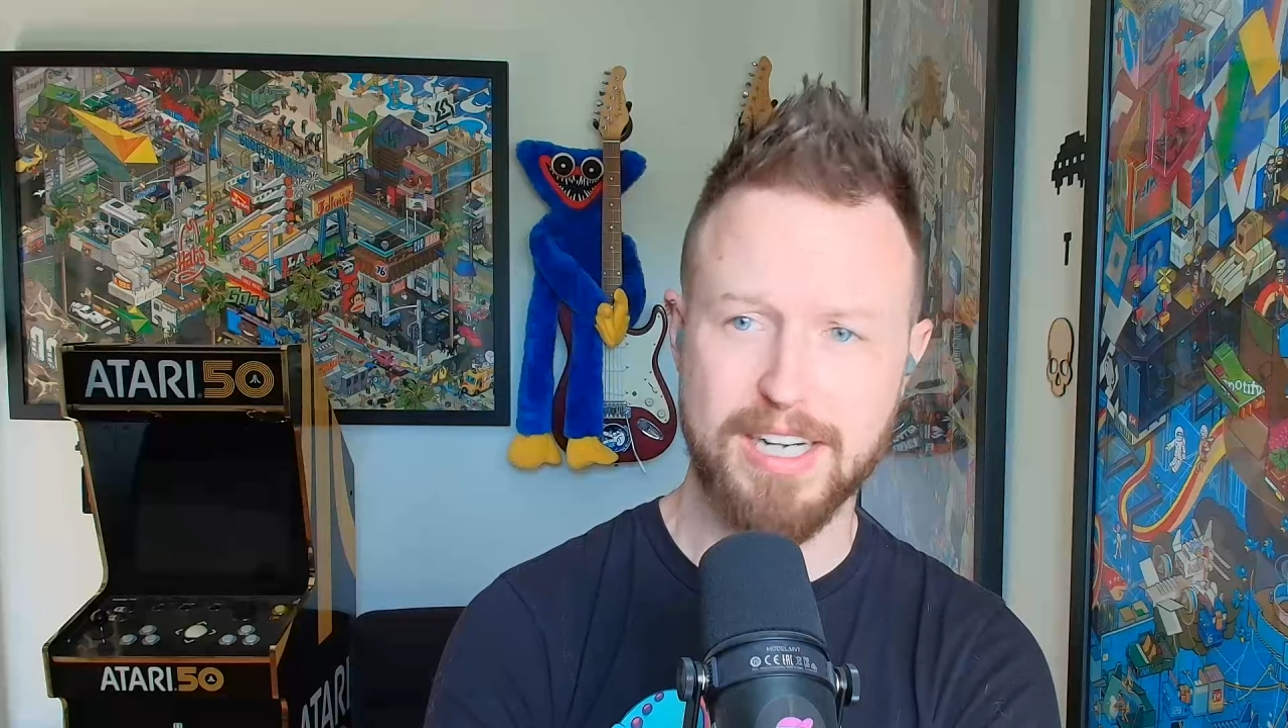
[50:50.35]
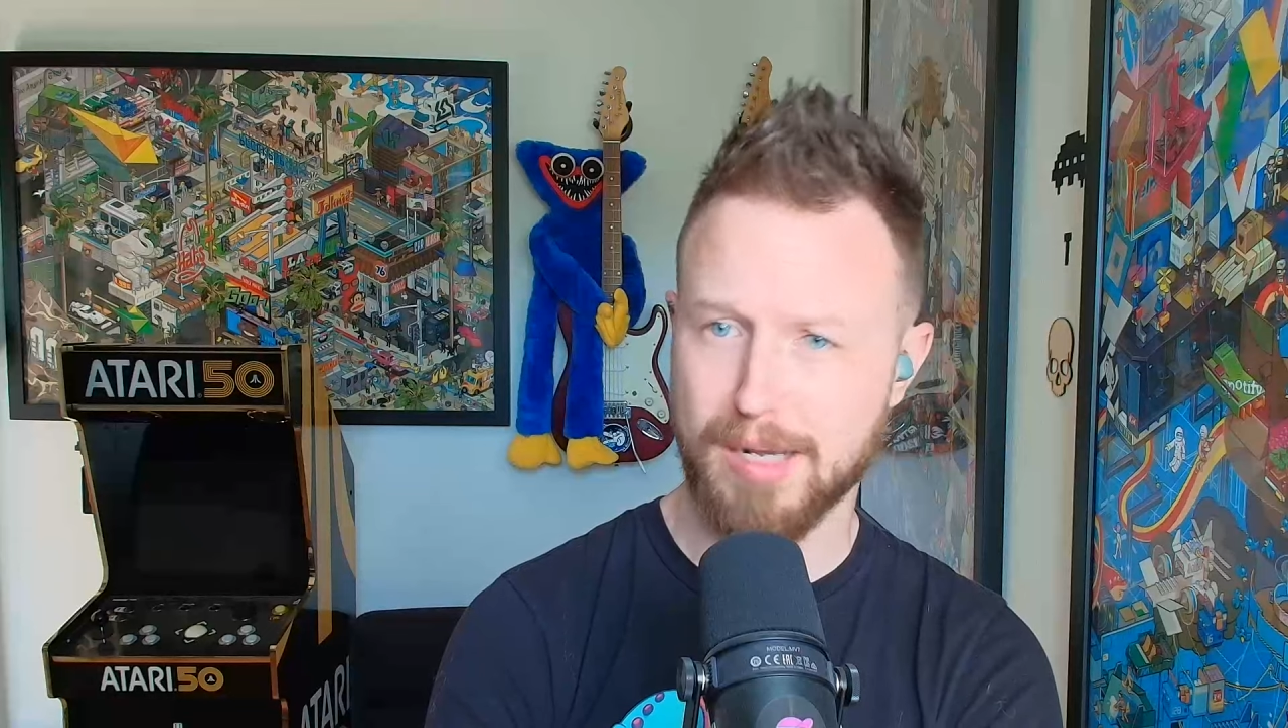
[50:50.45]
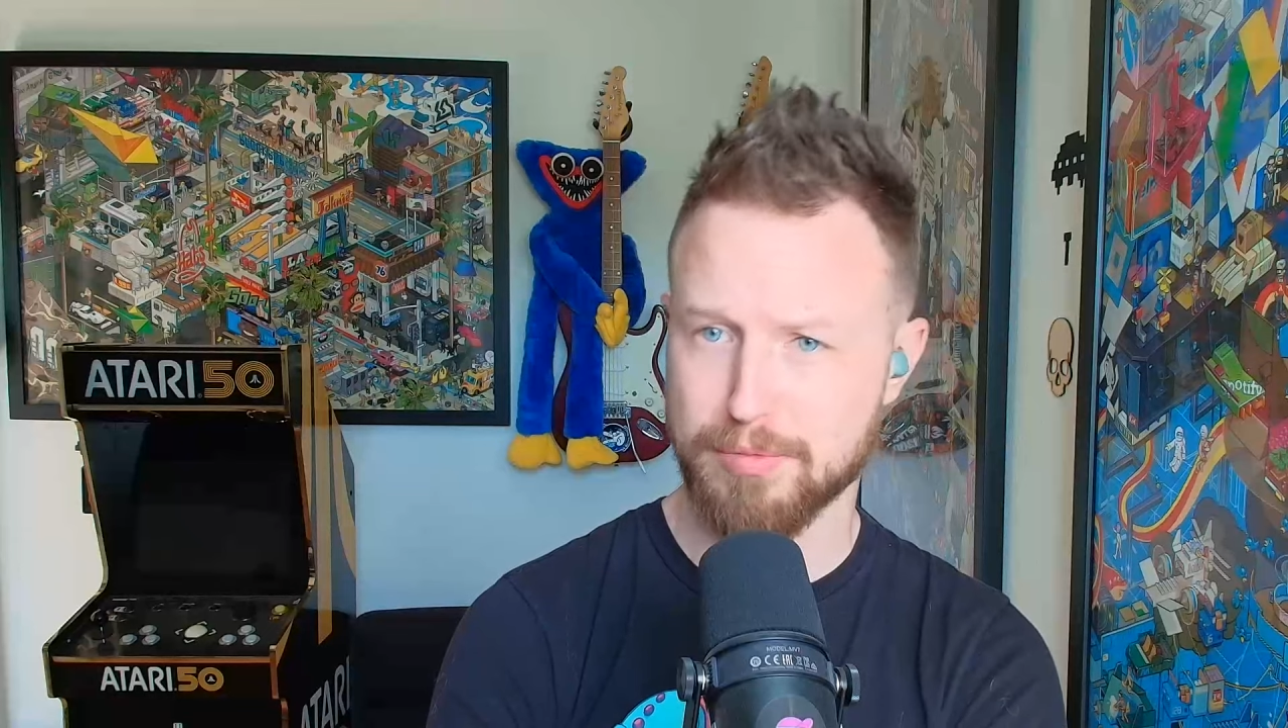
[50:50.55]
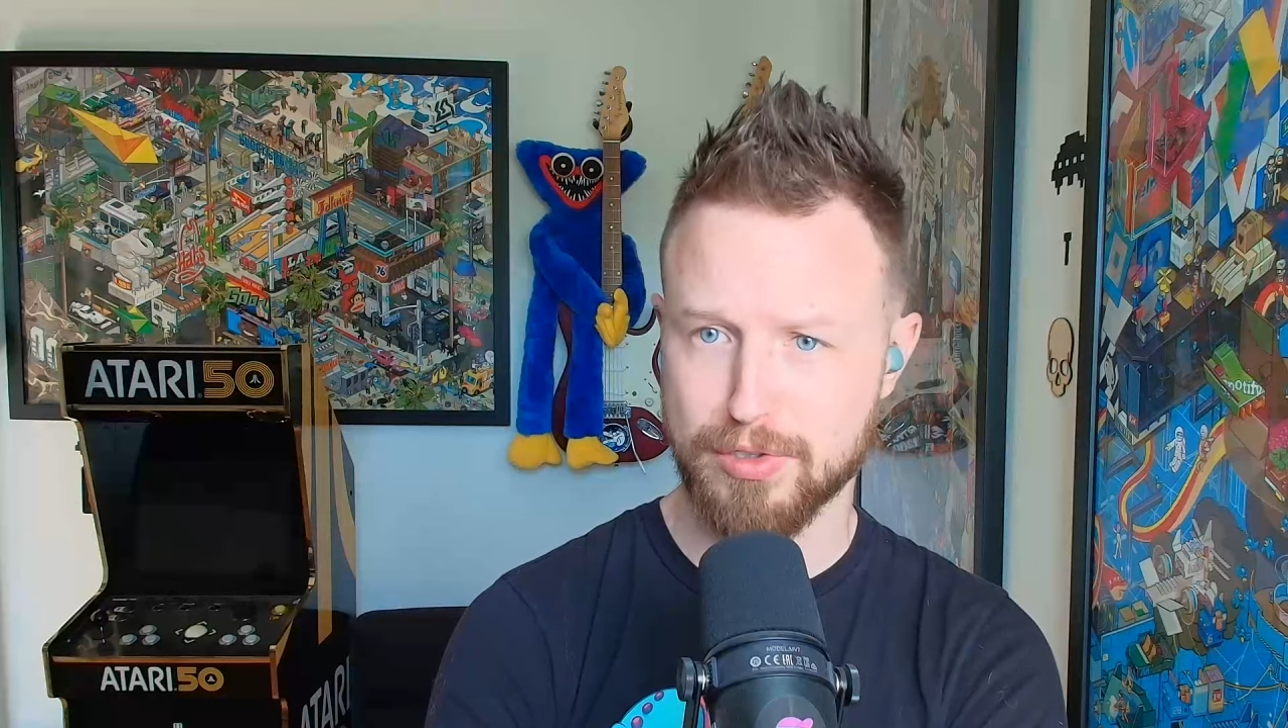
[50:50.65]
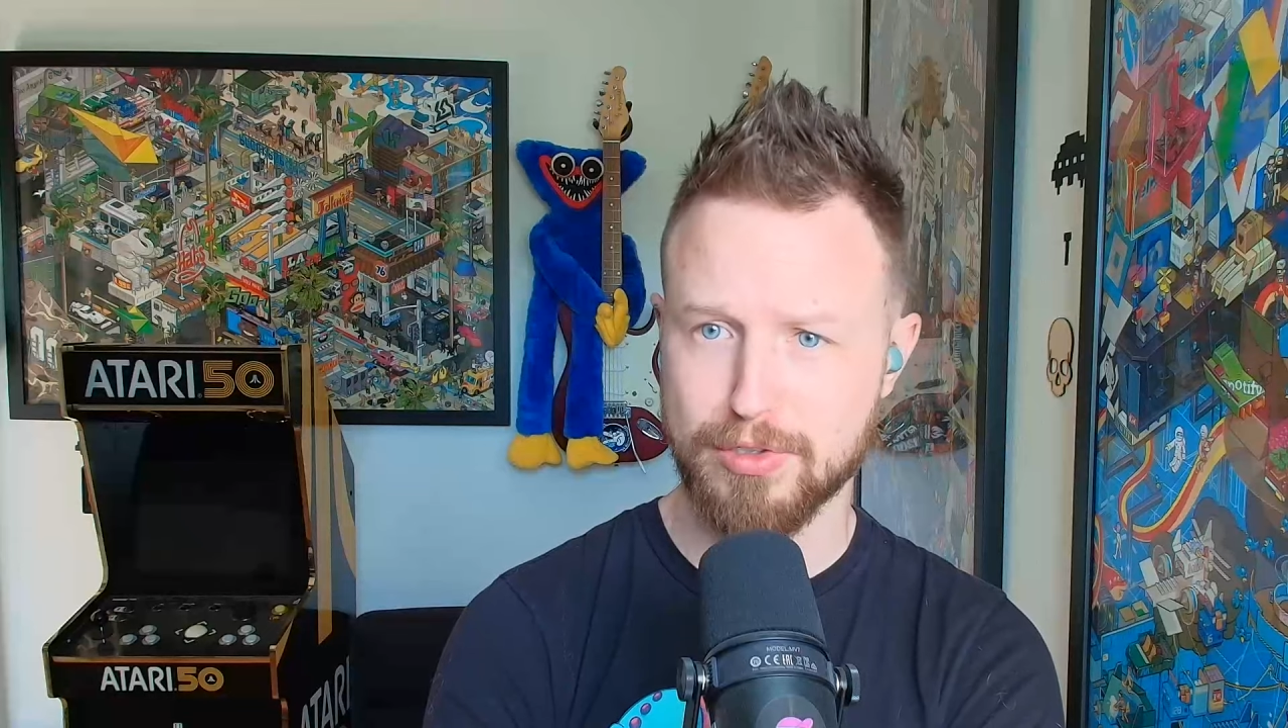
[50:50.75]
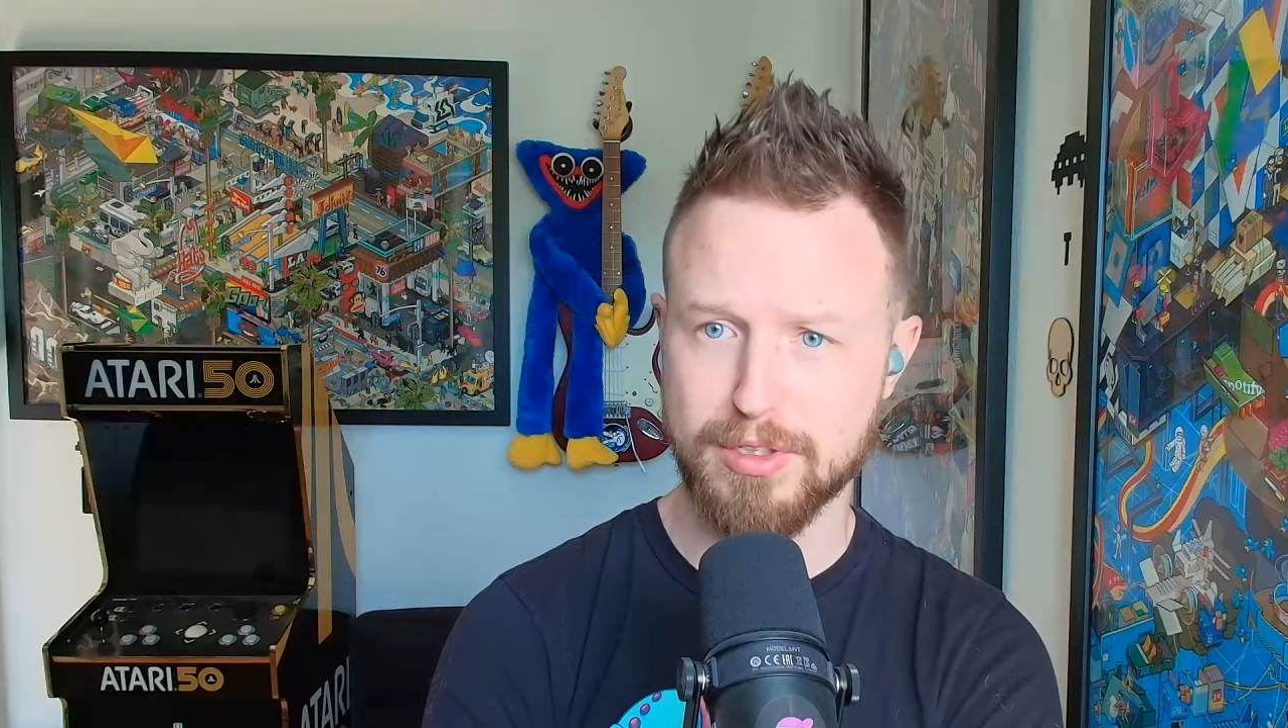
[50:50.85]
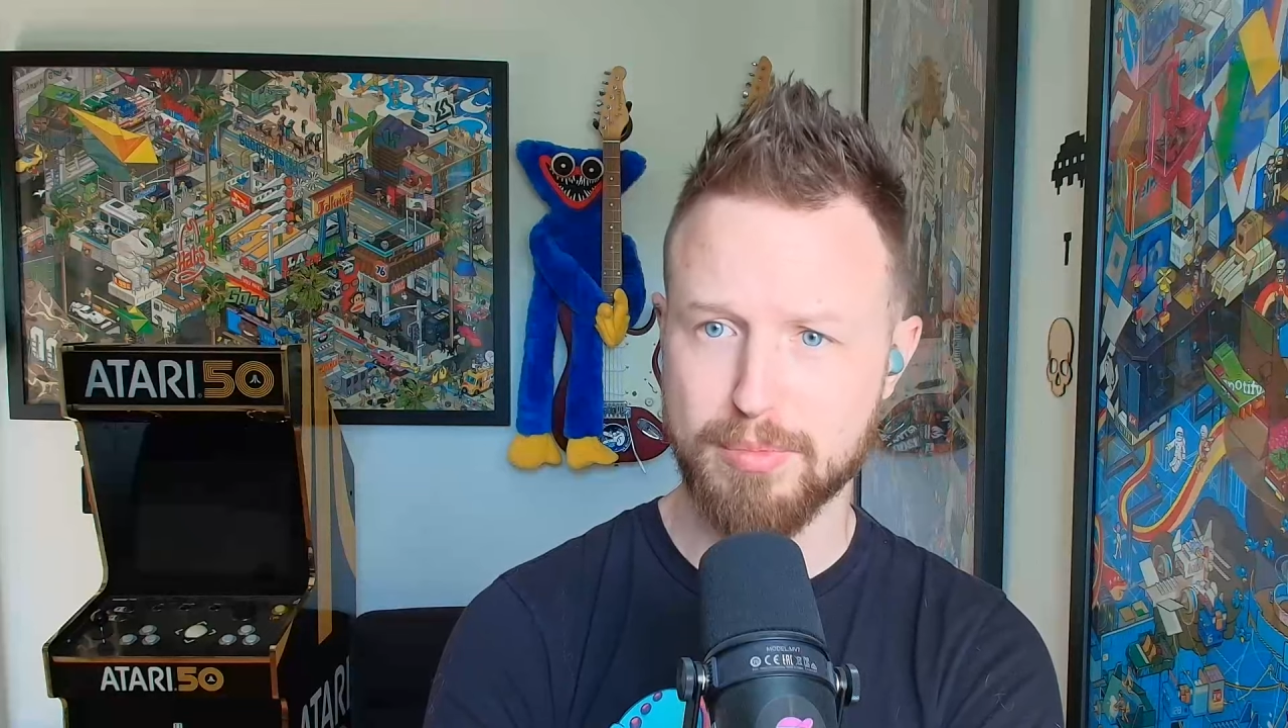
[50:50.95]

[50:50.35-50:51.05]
absolutely